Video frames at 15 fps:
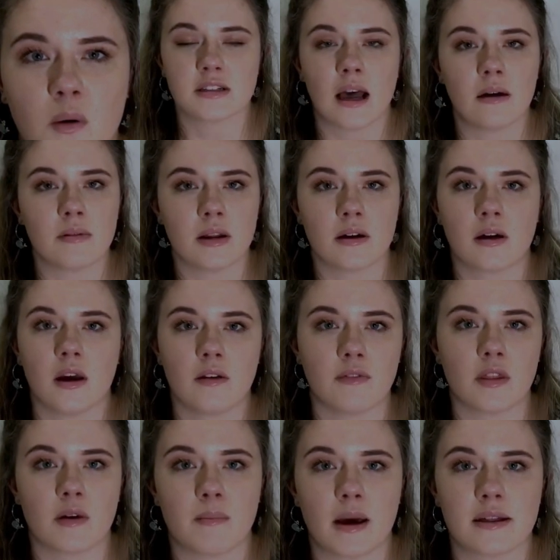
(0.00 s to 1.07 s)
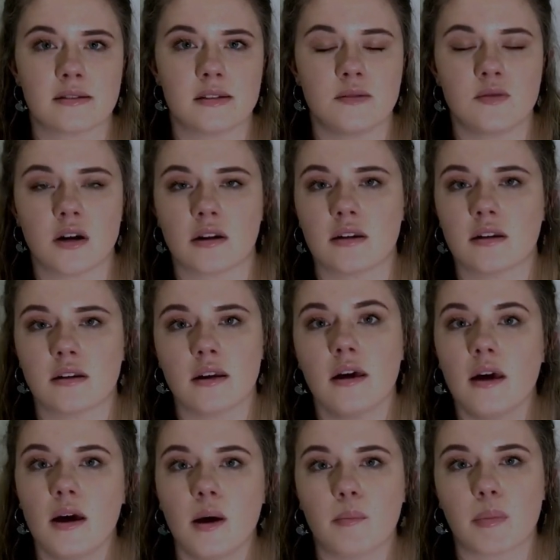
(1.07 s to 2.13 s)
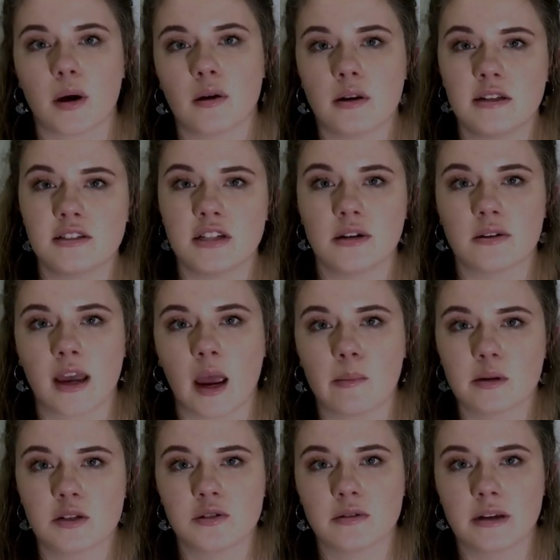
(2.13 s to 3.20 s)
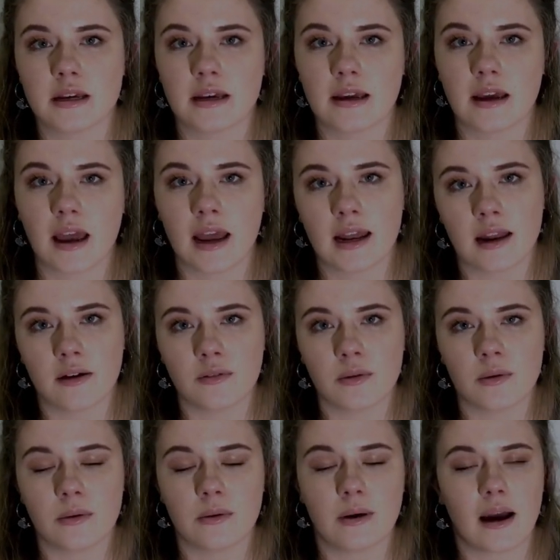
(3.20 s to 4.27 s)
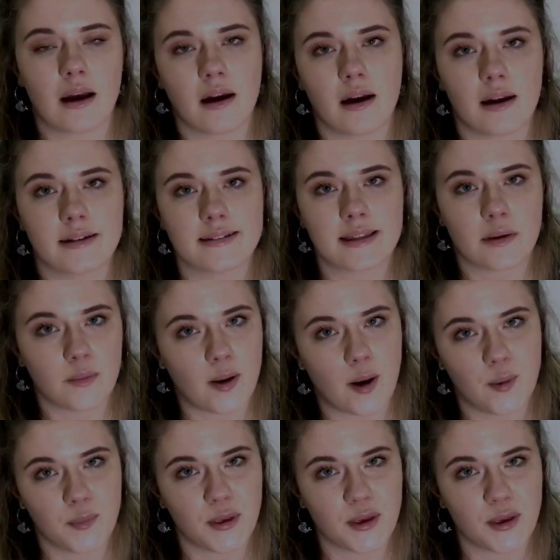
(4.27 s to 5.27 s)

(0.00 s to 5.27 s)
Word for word: just have a look over the maths you've done in biology or chemistry A level and that will help